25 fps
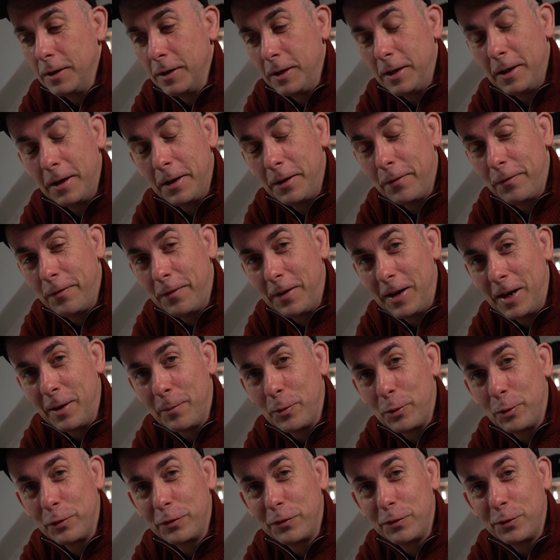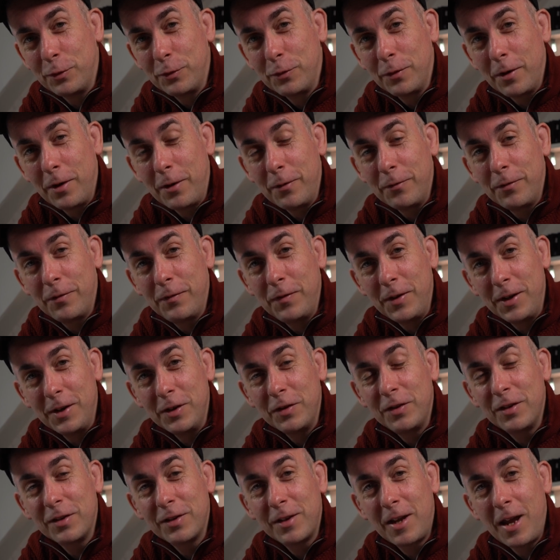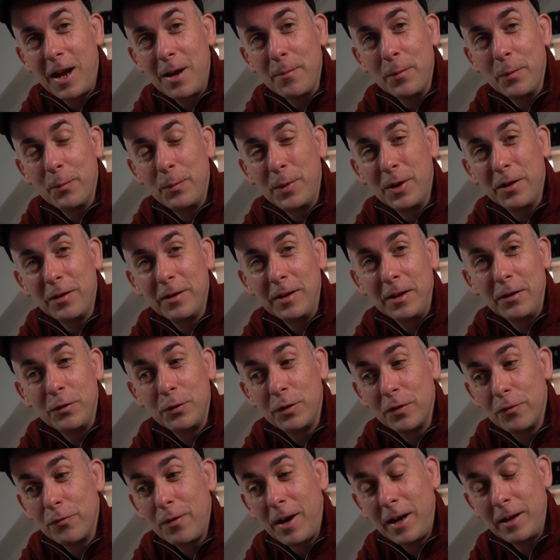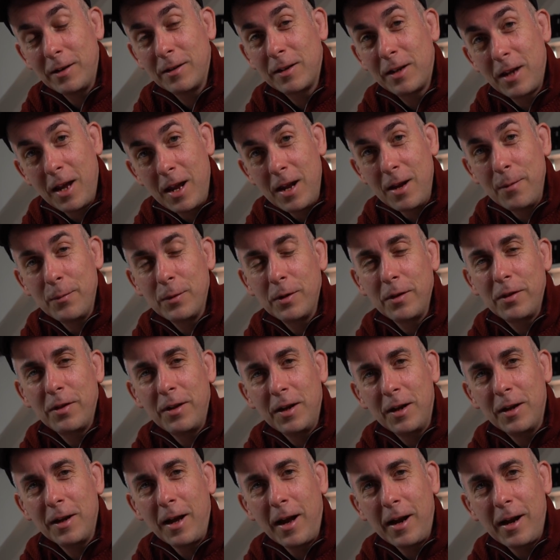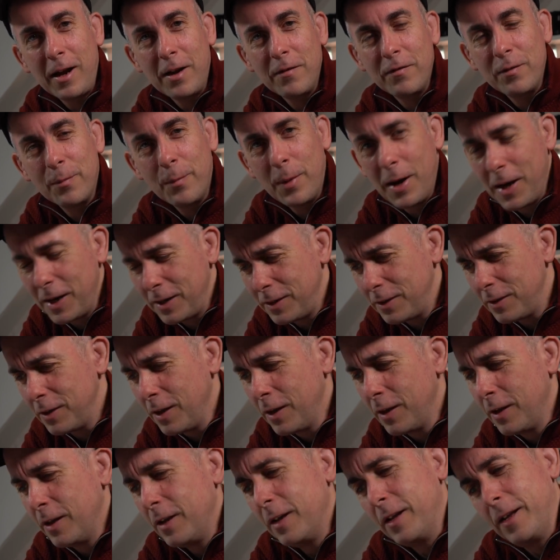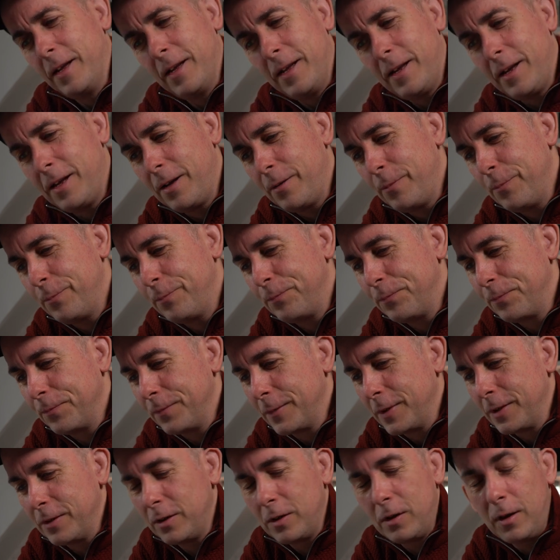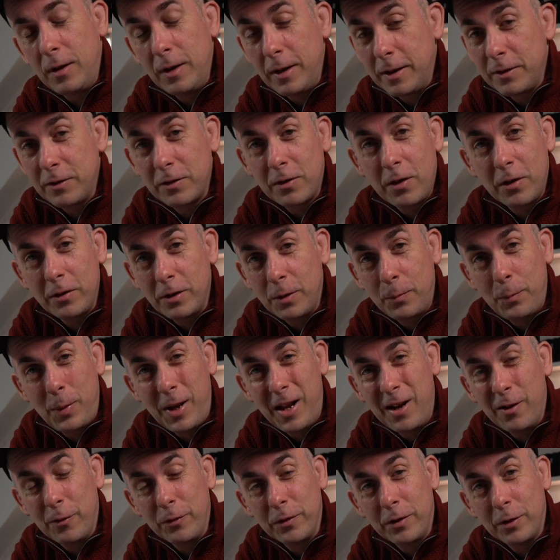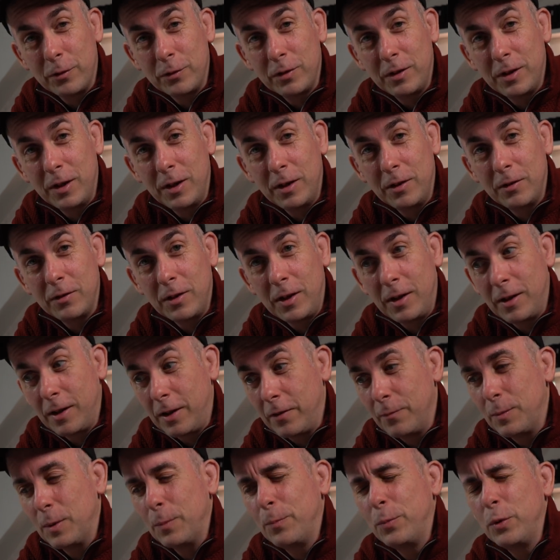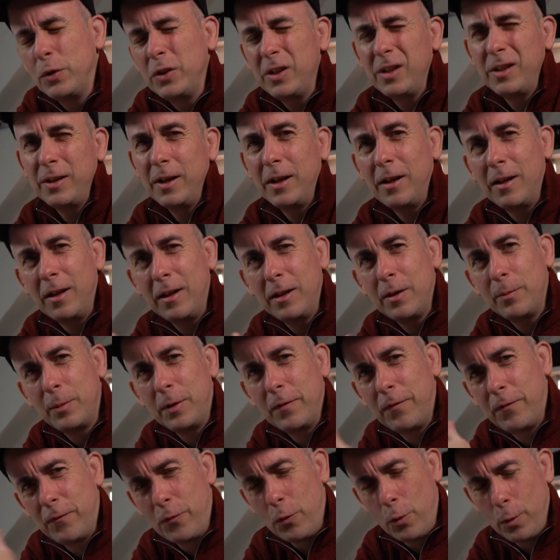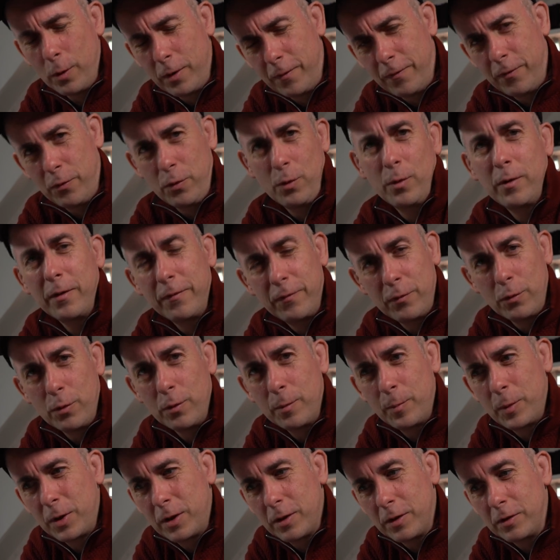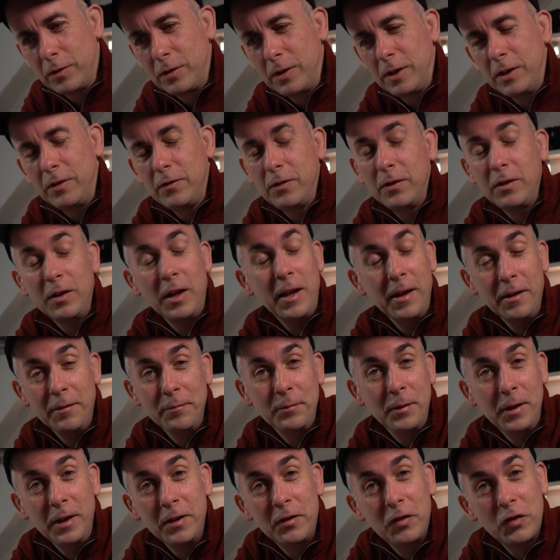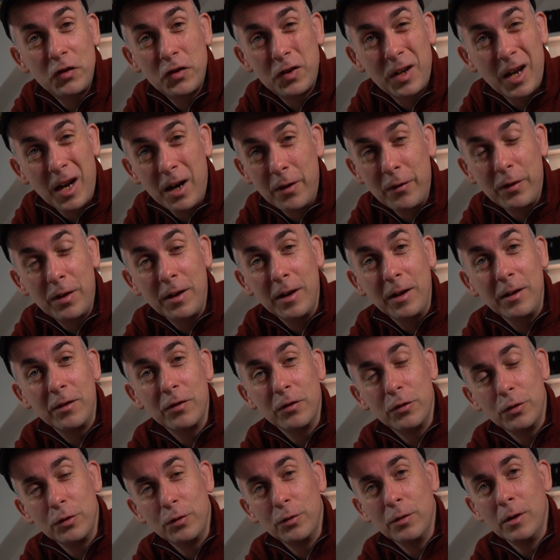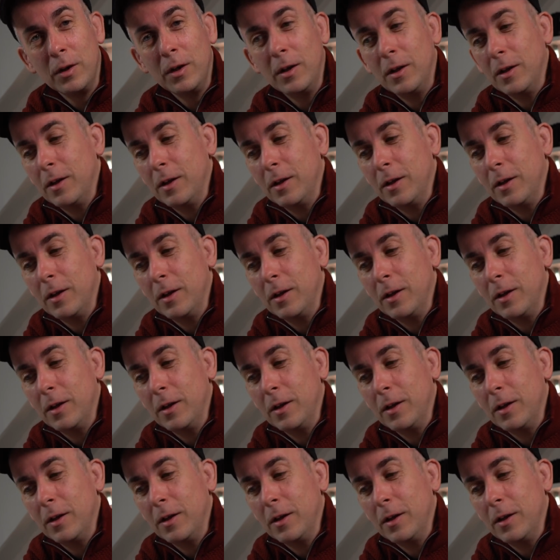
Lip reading: available to finish this game and build it into the right game, the thing I have in mind. A lot is going to depend on those things, and I've been pushing that a little bit forward and forward and forward because it's a scary thing to do,